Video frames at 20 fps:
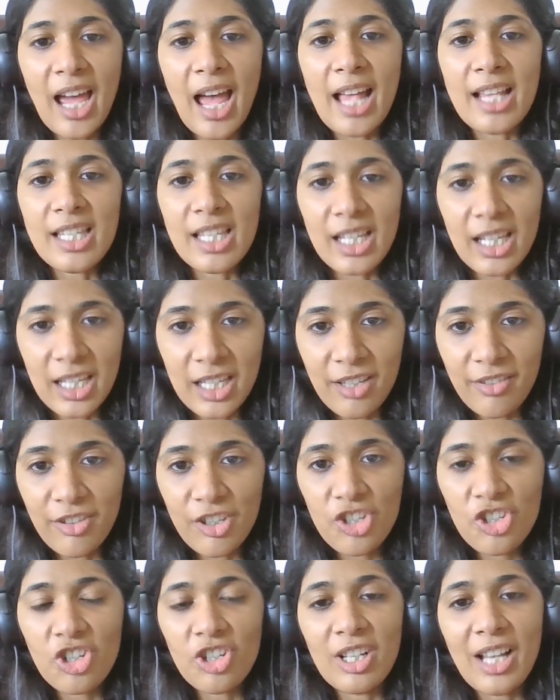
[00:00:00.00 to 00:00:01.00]
as an
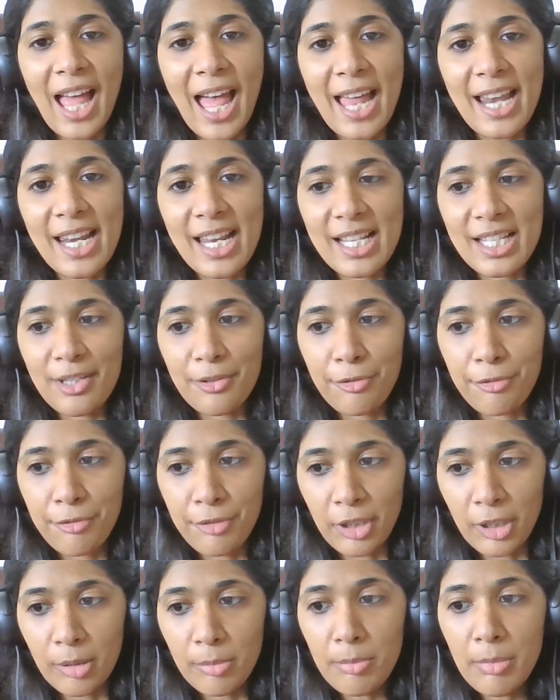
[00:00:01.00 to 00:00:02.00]
individual, and as a
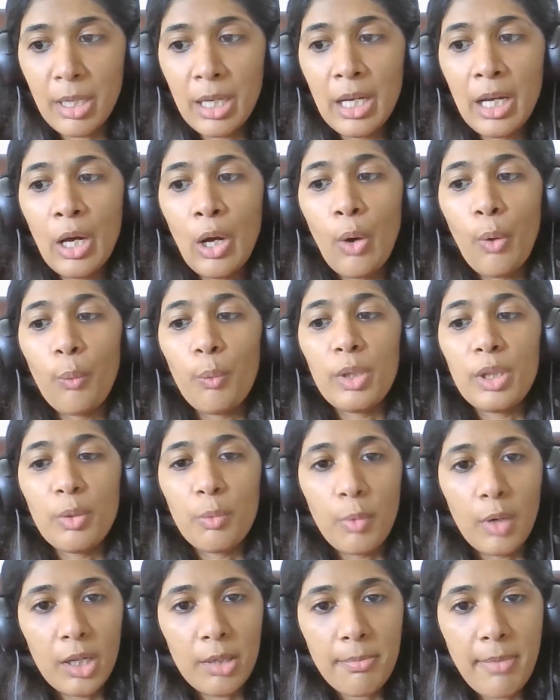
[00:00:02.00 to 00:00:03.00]
firm. with the
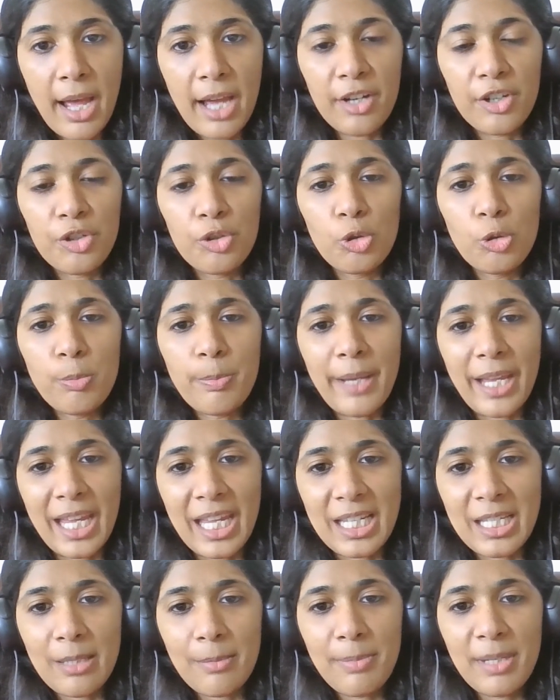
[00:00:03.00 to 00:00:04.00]
World Bank Group,
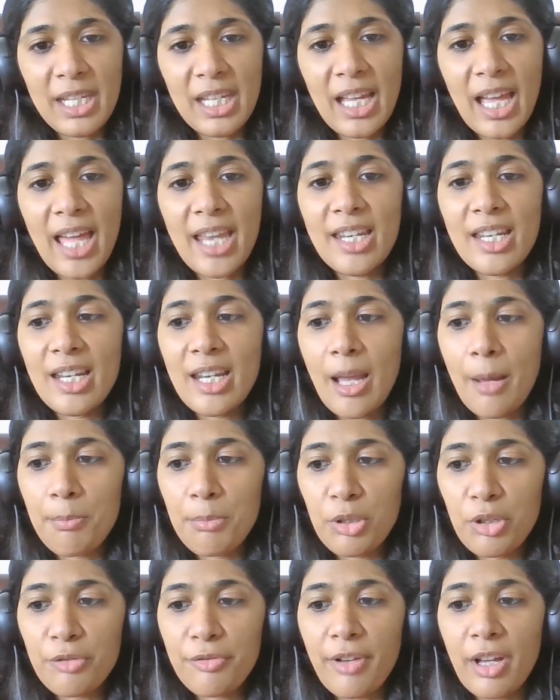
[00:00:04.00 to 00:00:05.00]
ADB, and a
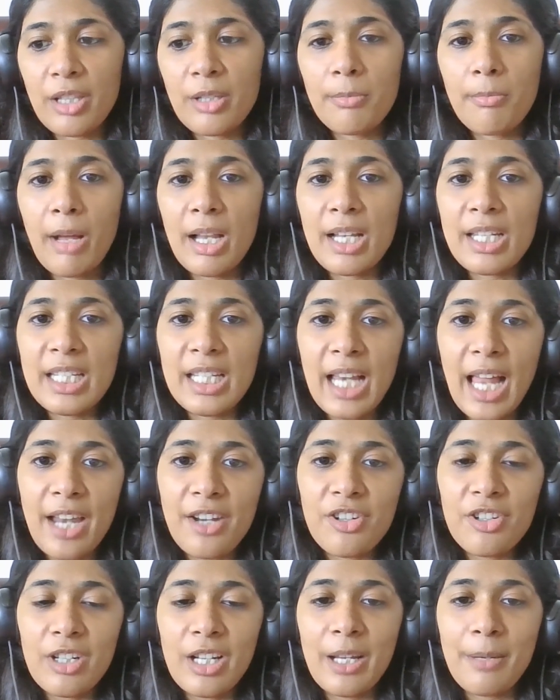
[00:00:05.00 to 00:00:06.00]
number of other
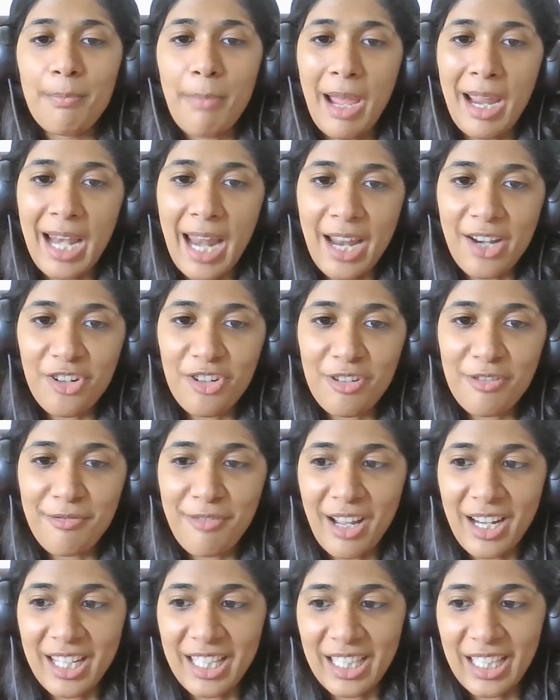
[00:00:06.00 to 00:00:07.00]
multilateral and bilateral
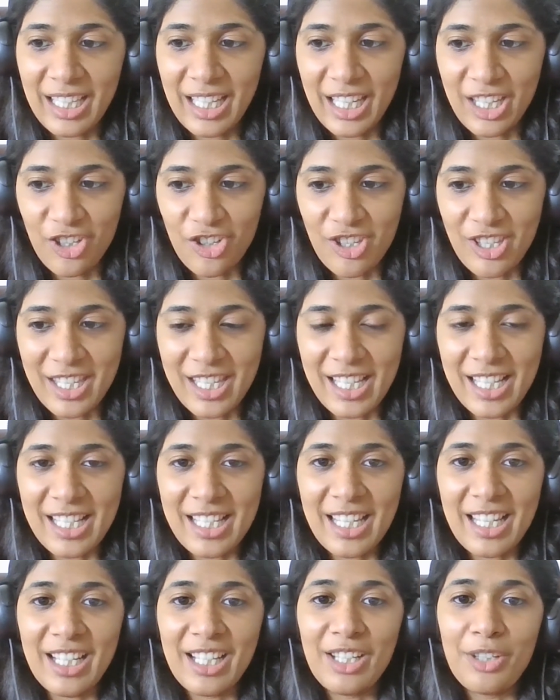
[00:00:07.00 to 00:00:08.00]
funding agencies,
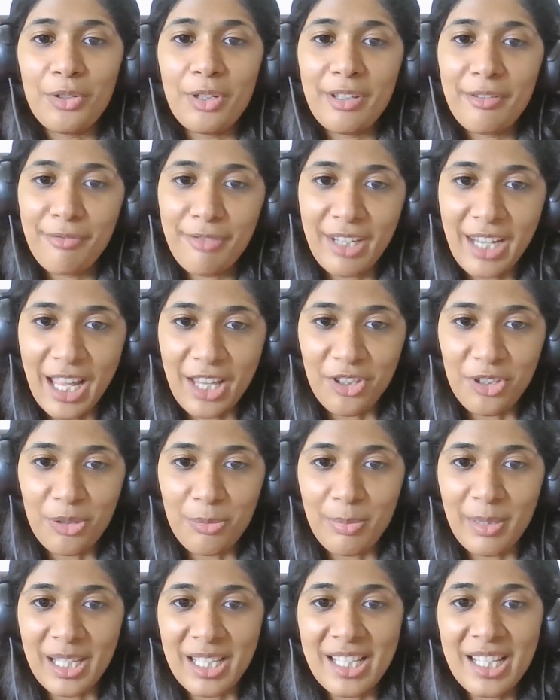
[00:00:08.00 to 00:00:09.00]
including
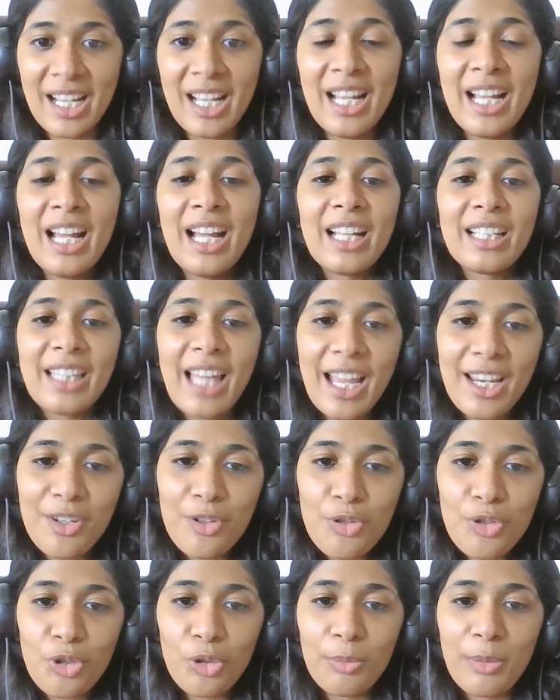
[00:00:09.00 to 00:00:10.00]
philanthropies. Thank you
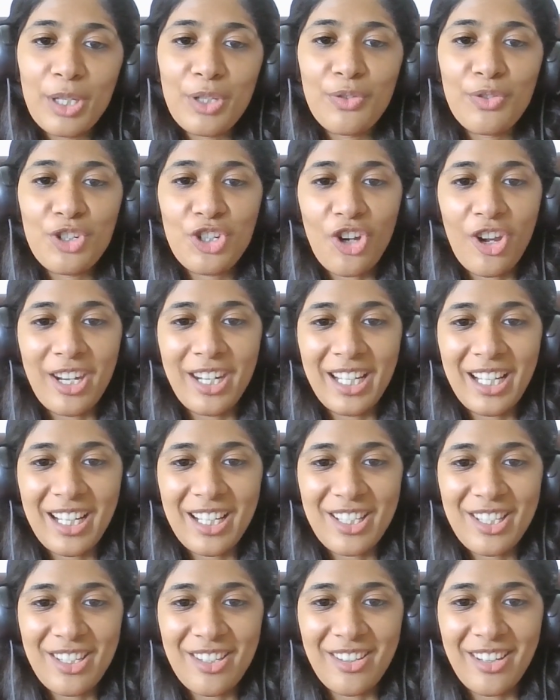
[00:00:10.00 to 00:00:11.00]
so much for joining
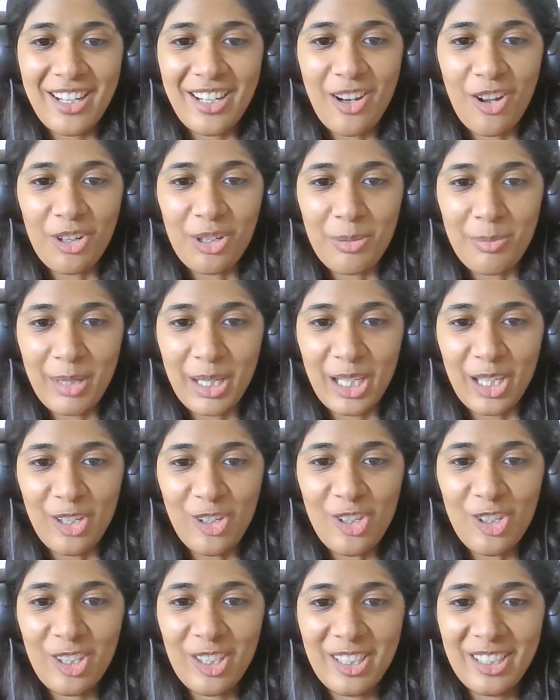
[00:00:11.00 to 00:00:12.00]
us today, Dr. Mahesh.